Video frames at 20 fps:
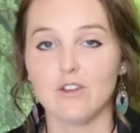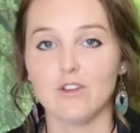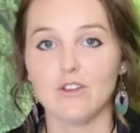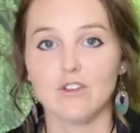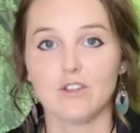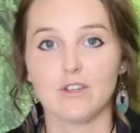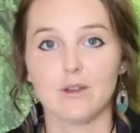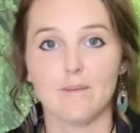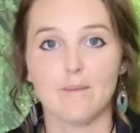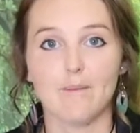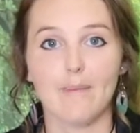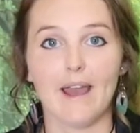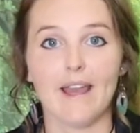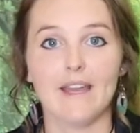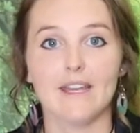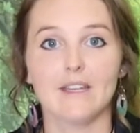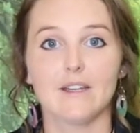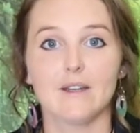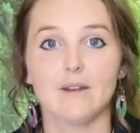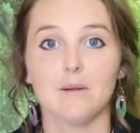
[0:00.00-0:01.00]
You can
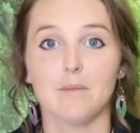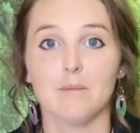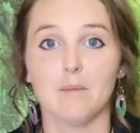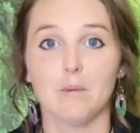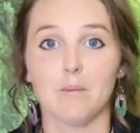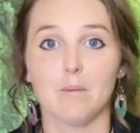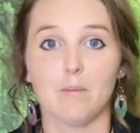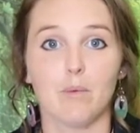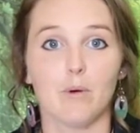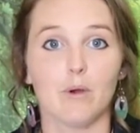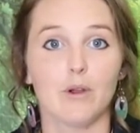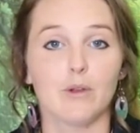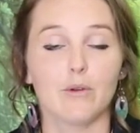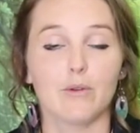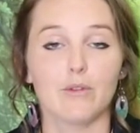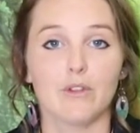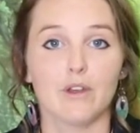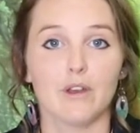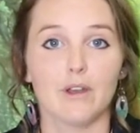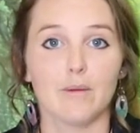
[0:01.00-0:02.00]
bake them,
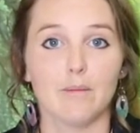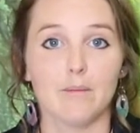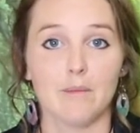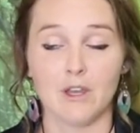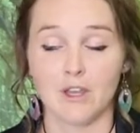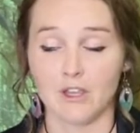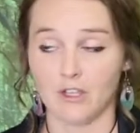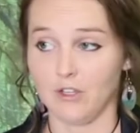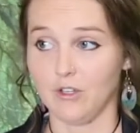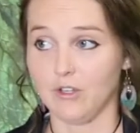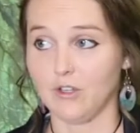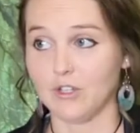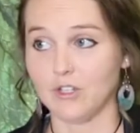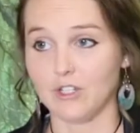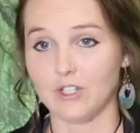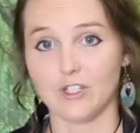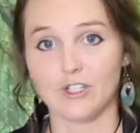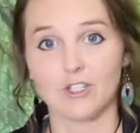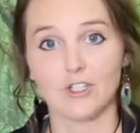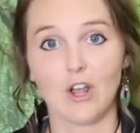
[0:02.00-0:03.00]
boil them, you
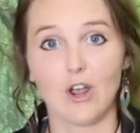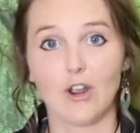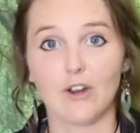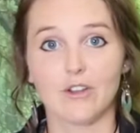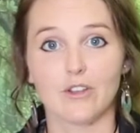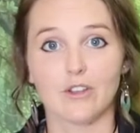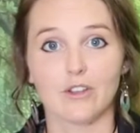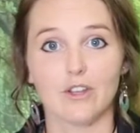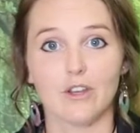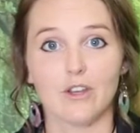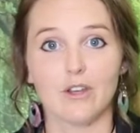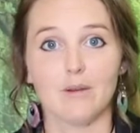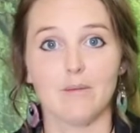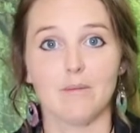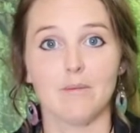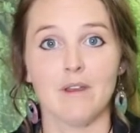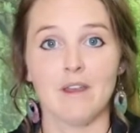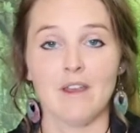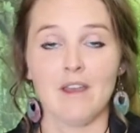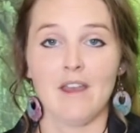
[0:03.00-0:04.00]
can soak
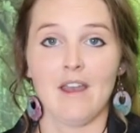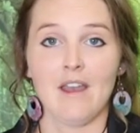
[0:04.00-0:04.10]
them.